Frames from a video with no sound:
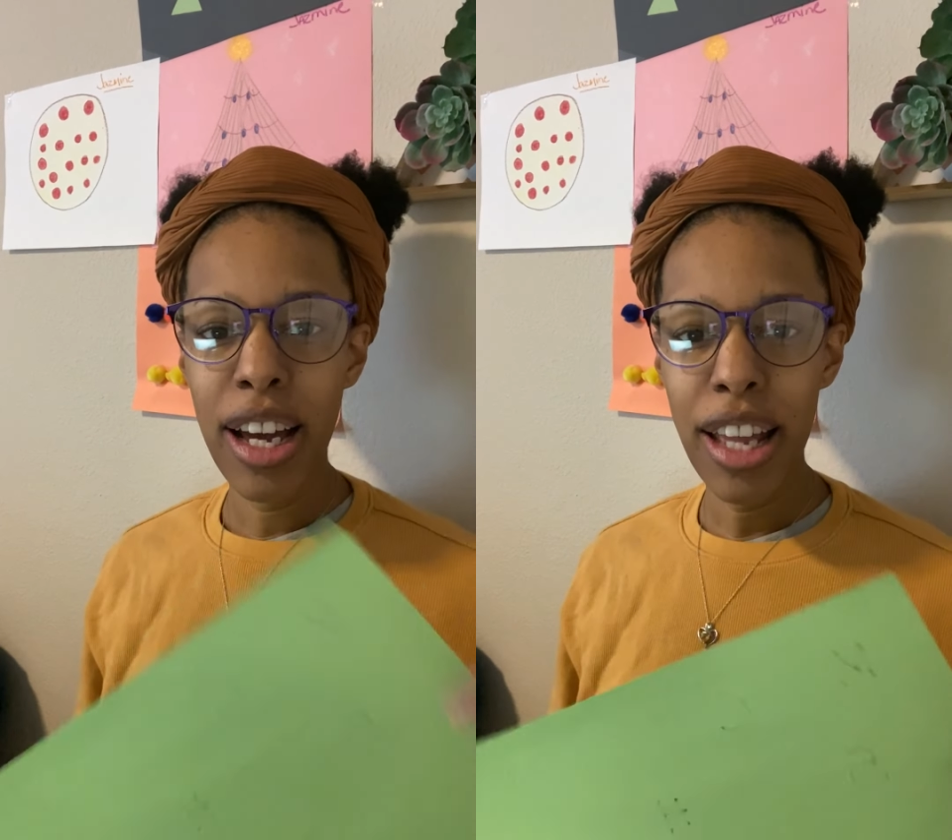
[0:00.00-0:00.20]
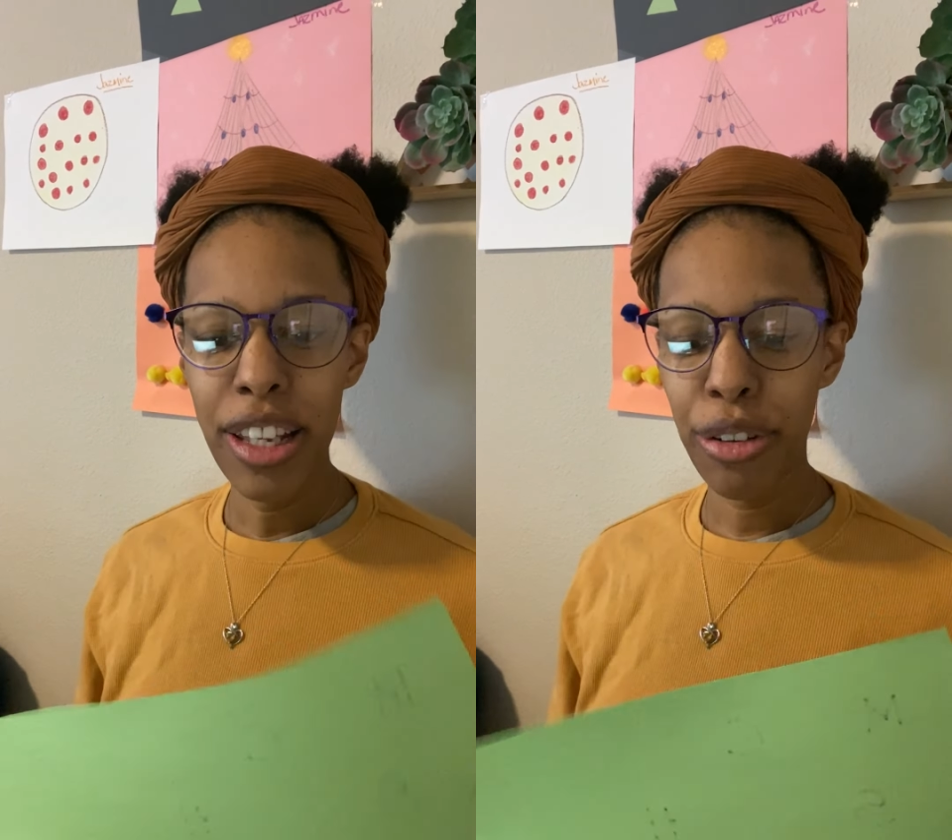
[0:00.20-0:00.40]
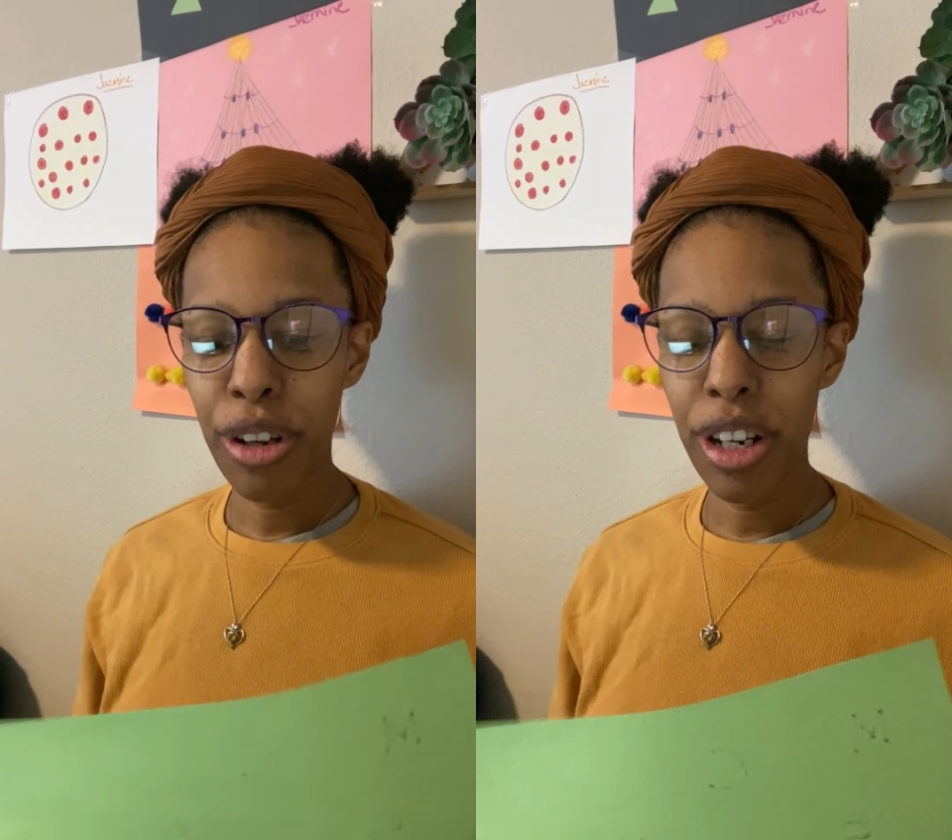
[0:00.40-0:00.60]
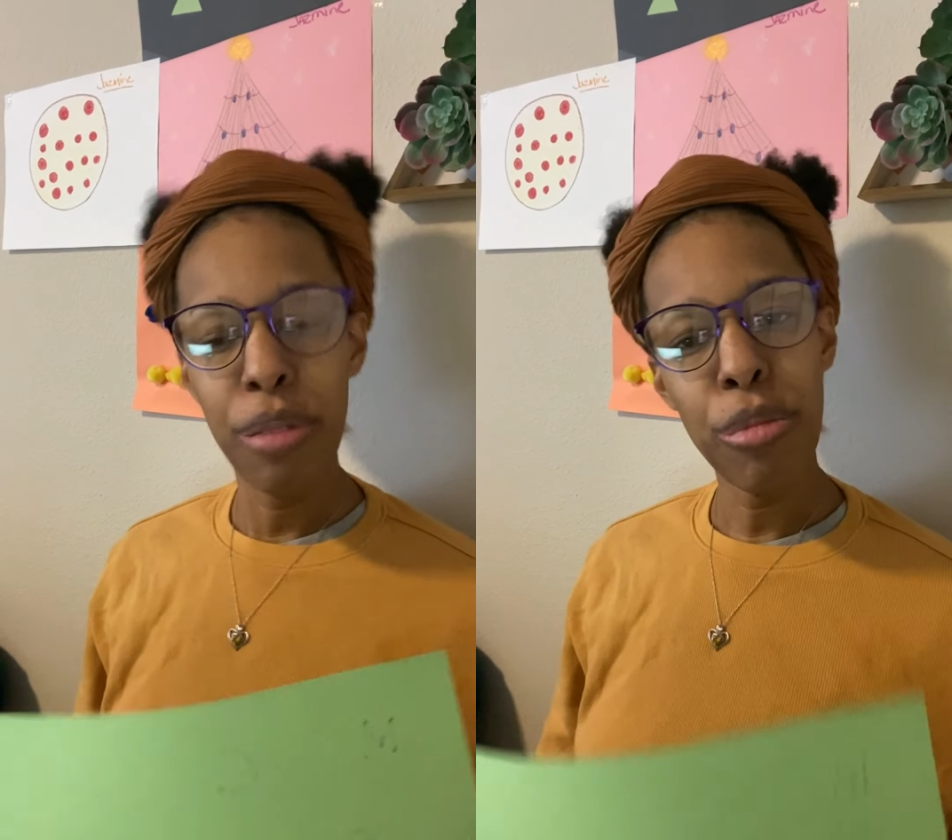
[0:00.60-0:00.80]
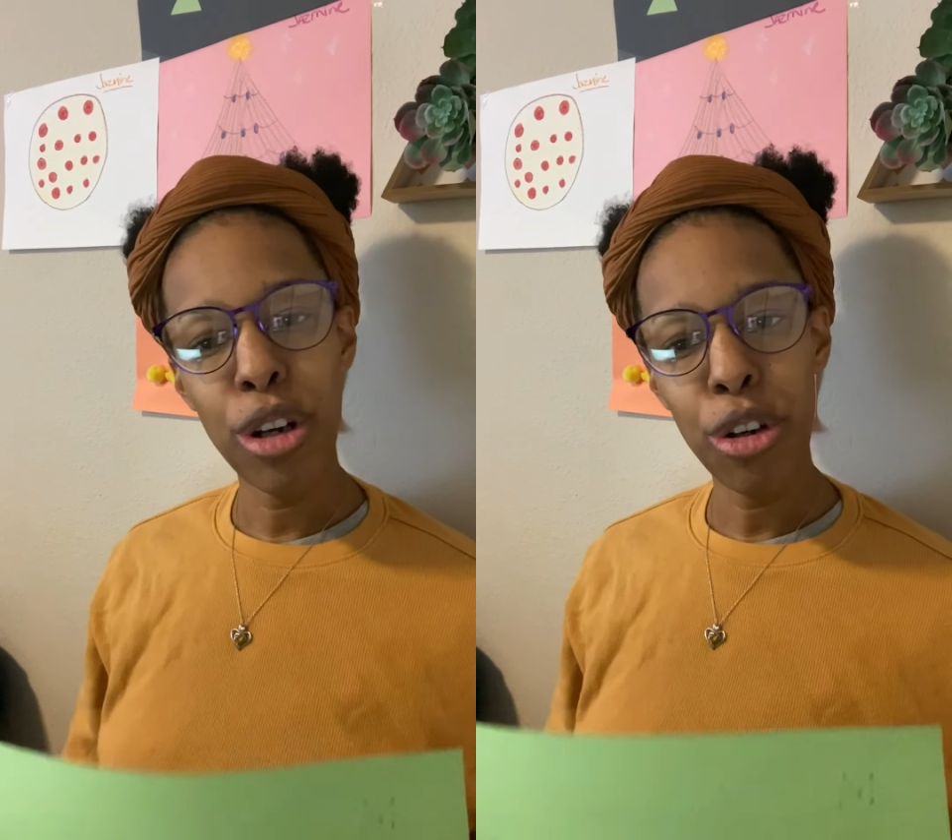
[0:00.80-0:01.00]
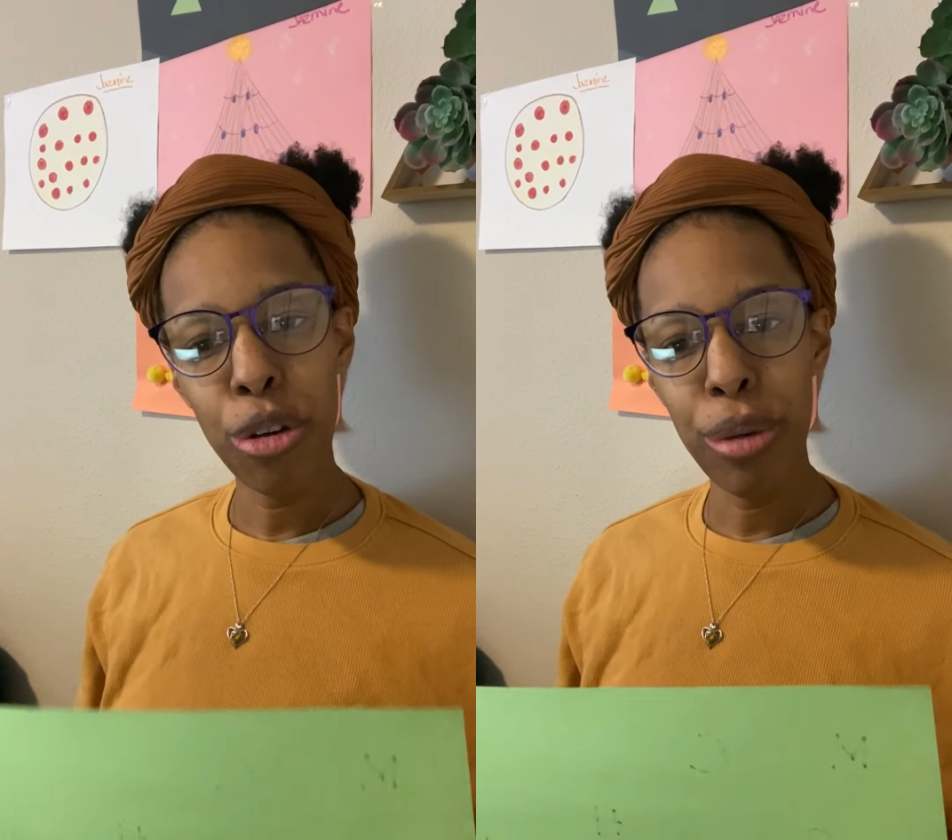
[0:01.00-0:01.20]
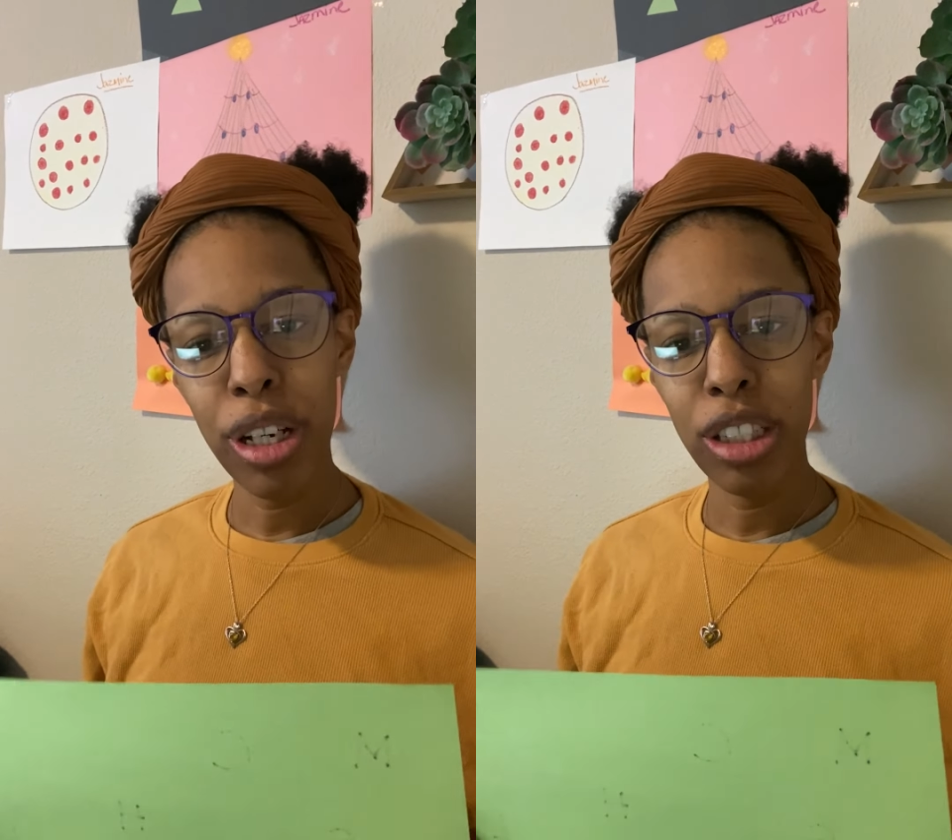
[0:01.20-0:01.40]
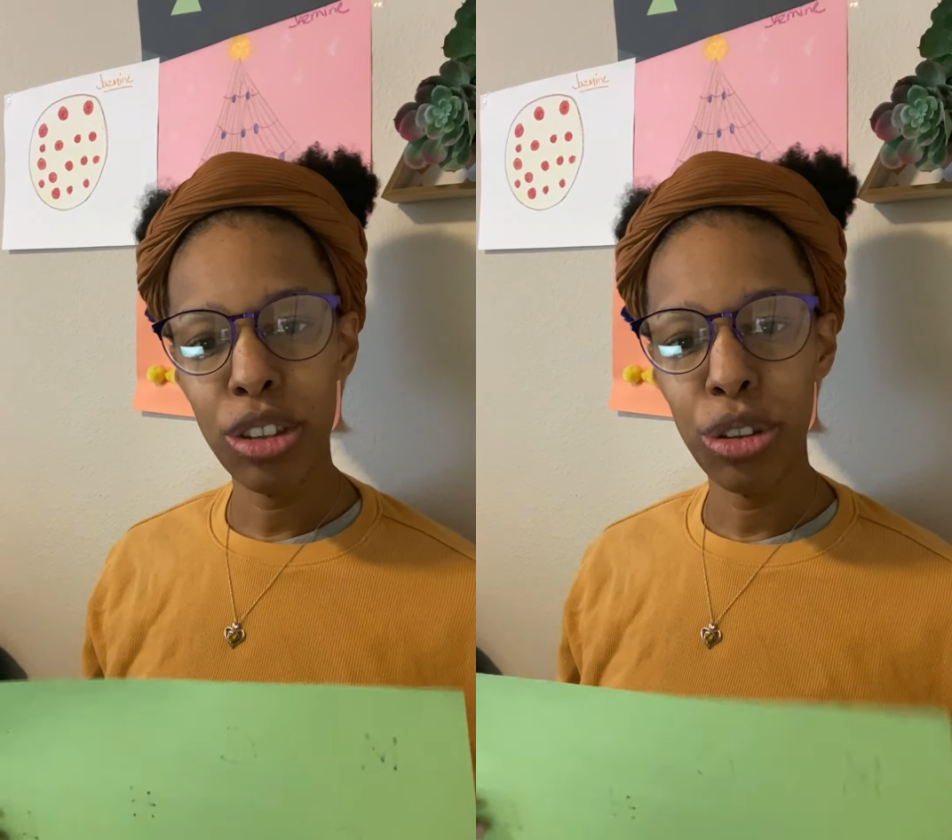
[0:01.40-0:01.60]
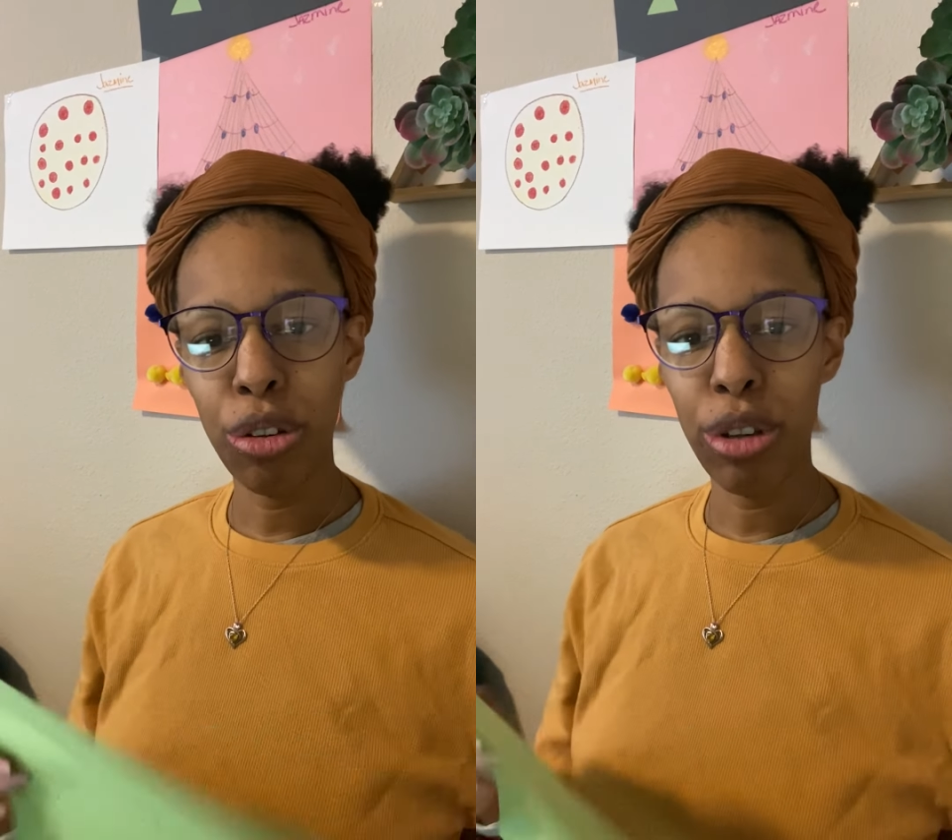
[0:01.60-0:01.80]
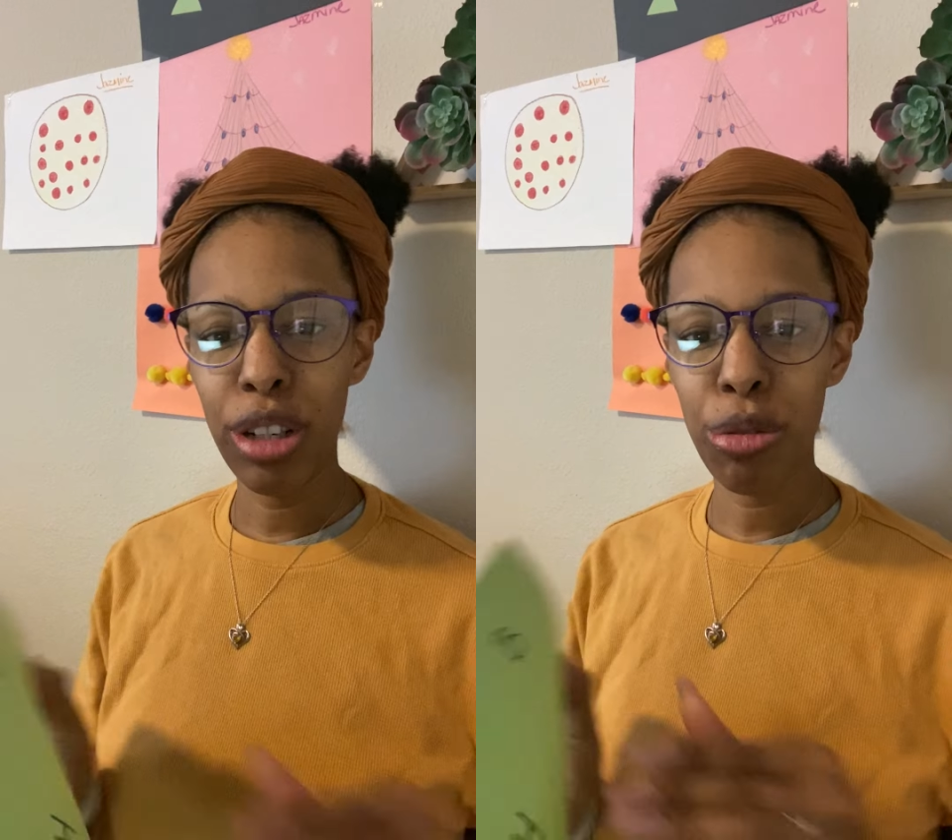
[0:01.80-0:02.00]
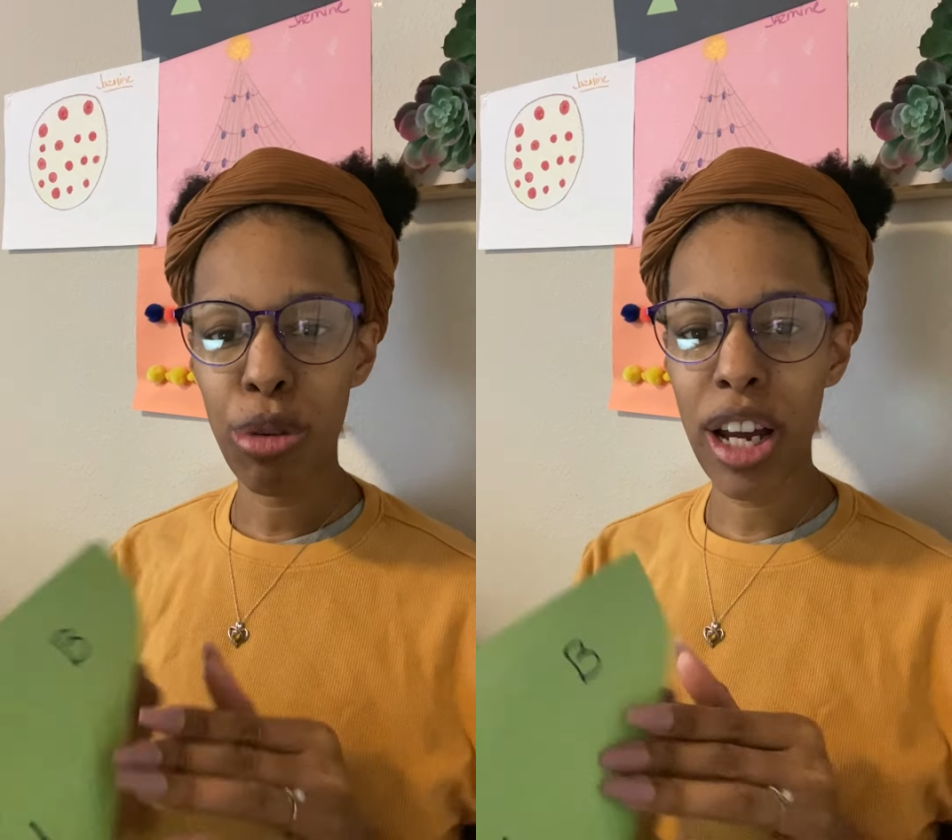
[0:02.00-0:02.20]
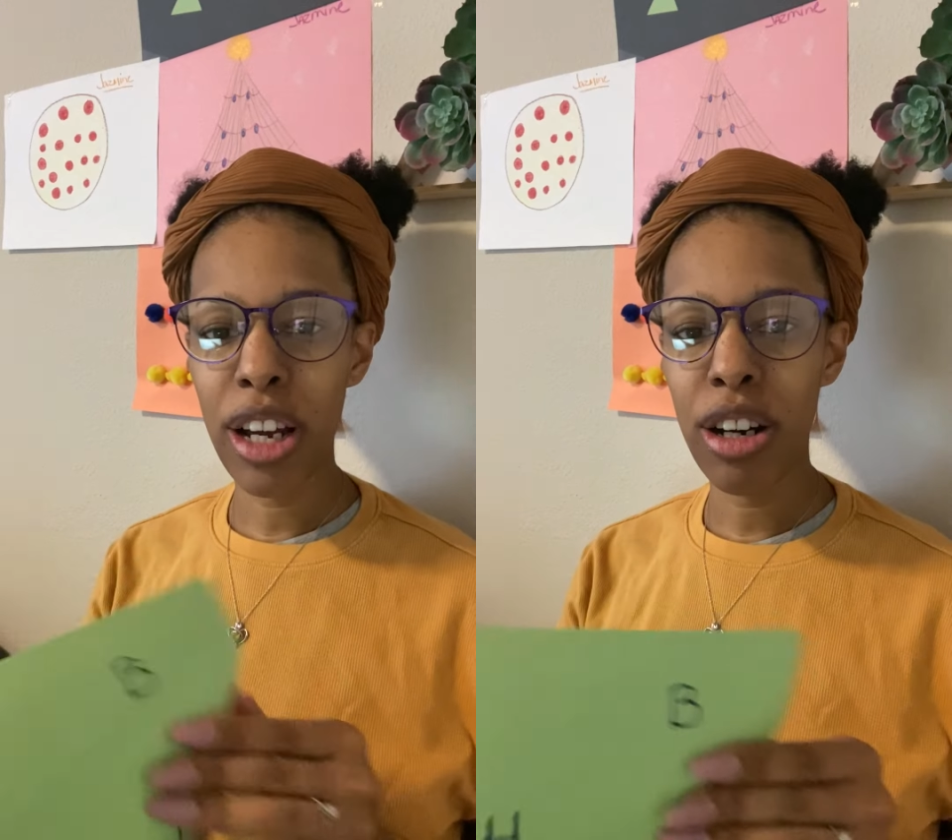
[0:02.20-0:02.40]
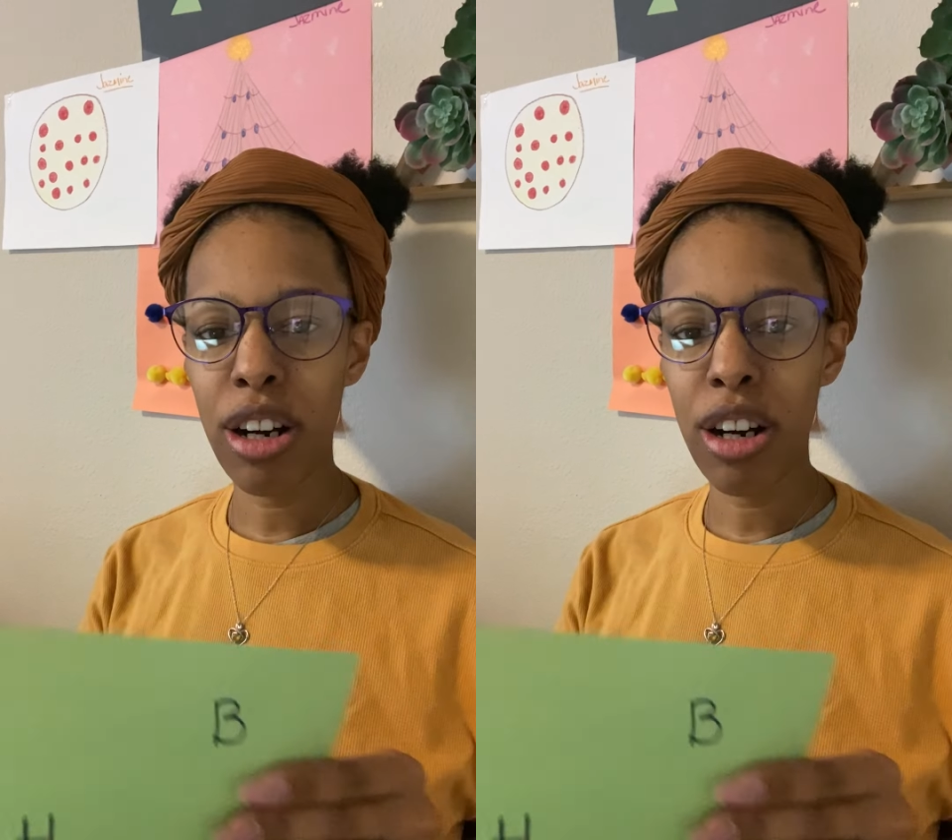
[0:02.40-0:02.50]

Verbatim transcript: And then you're going to need a marker because you're going to write